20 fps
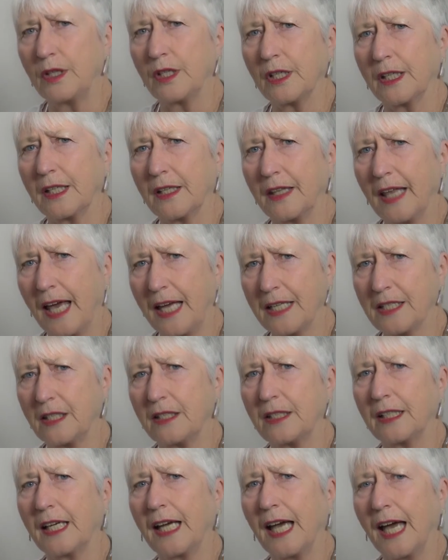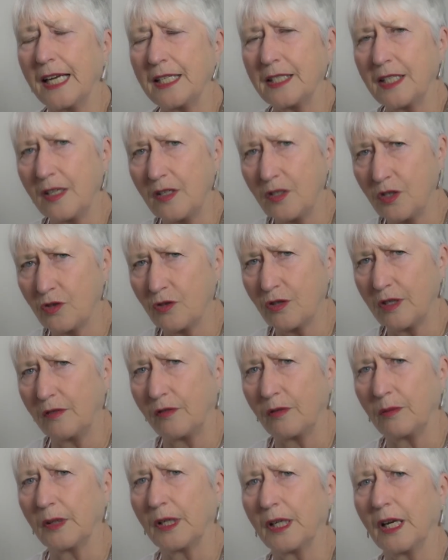that and the case history
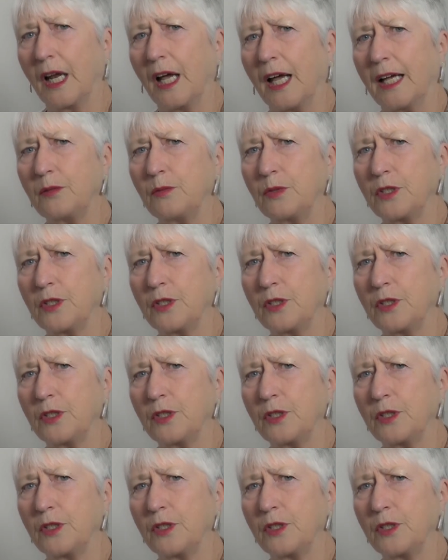from the client,